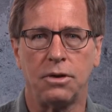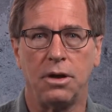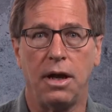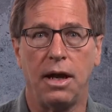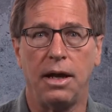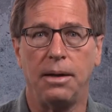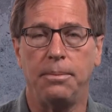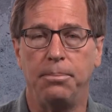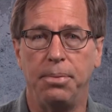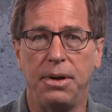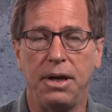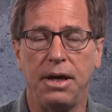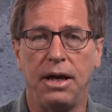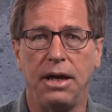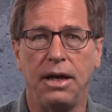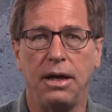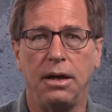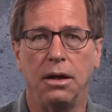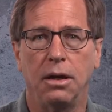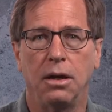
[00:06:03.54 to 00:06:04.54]
and
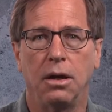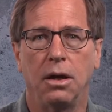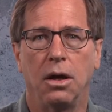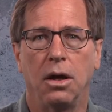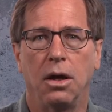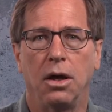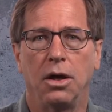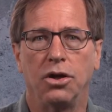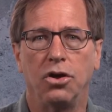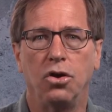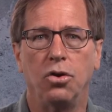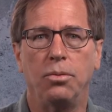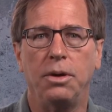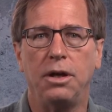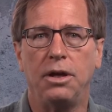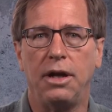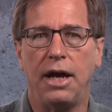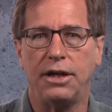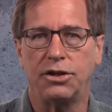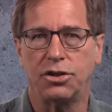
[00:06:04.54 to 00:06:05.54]
B,
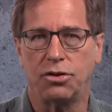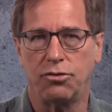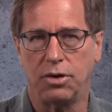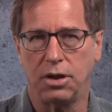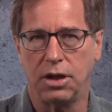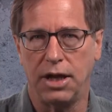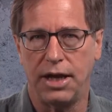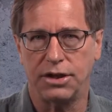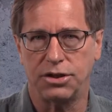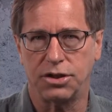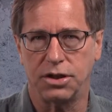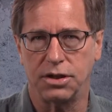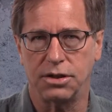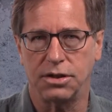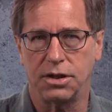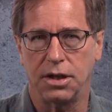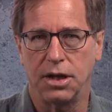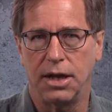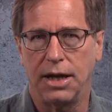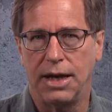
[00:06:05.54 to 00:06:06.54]
human-nature
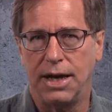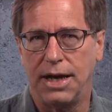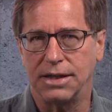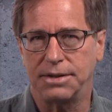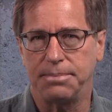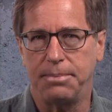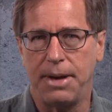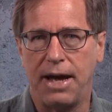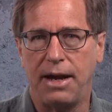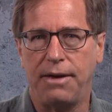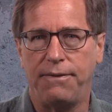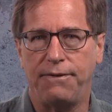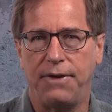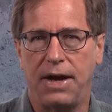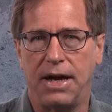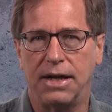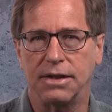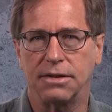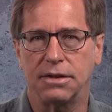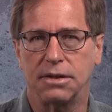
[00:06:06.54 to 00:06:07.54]
relations as
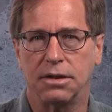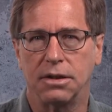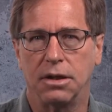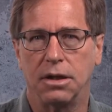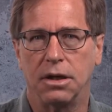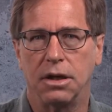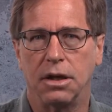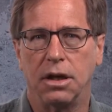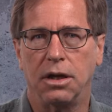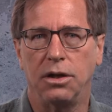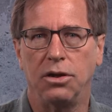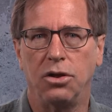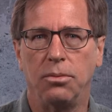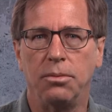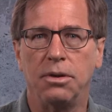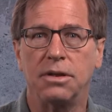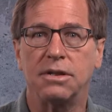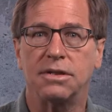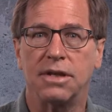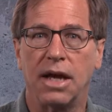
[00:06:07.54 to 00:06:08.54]
manifest in
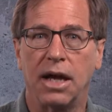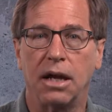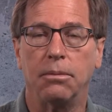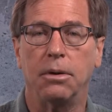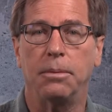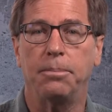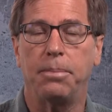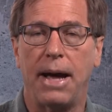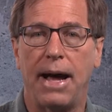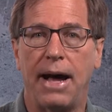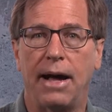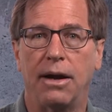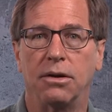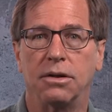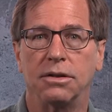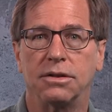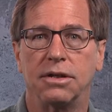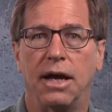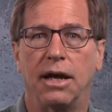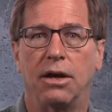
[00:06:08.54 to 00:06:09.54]
human settlement
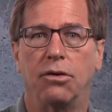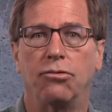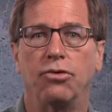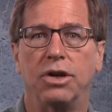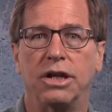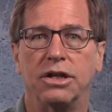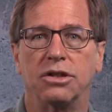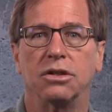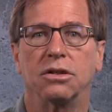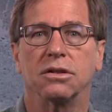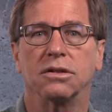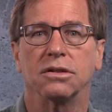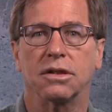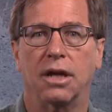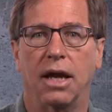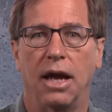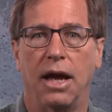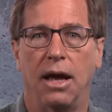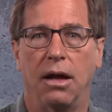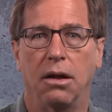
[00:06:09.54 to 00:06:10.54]
patterns at a regional
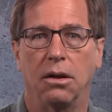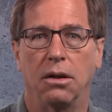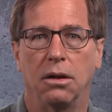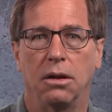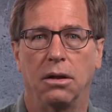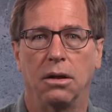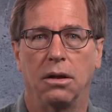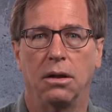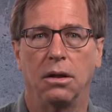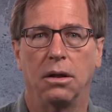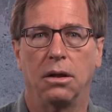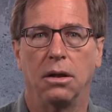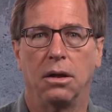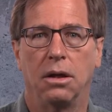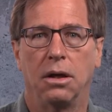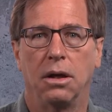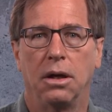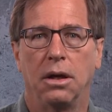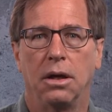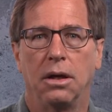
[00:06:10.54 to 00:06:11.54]
scale.
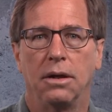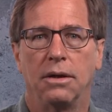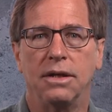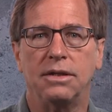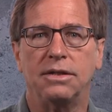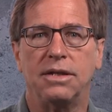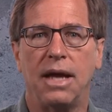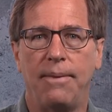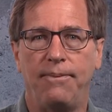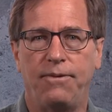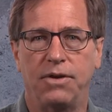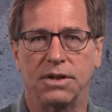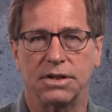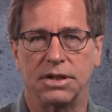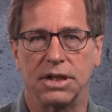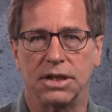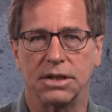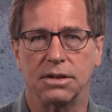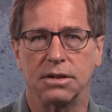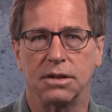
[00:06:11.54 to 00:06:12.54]
This
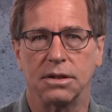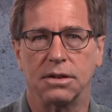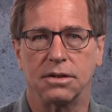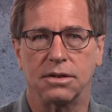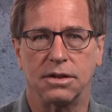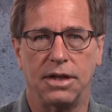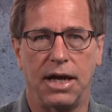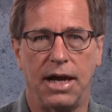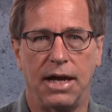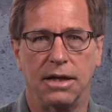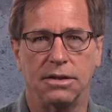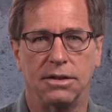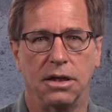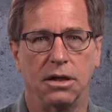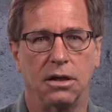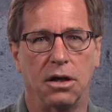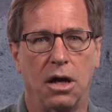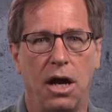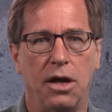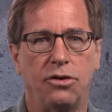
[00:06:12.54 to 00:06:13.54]
emphasis stands
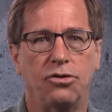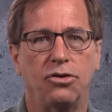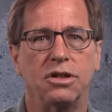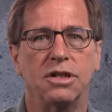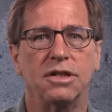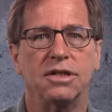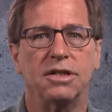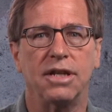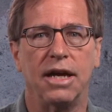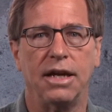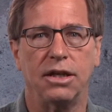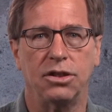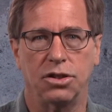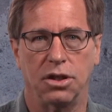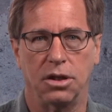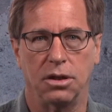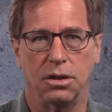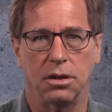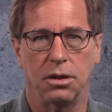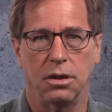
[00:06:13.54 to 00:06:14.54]
in
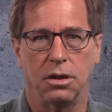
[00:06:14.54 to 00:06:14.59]
contradistinction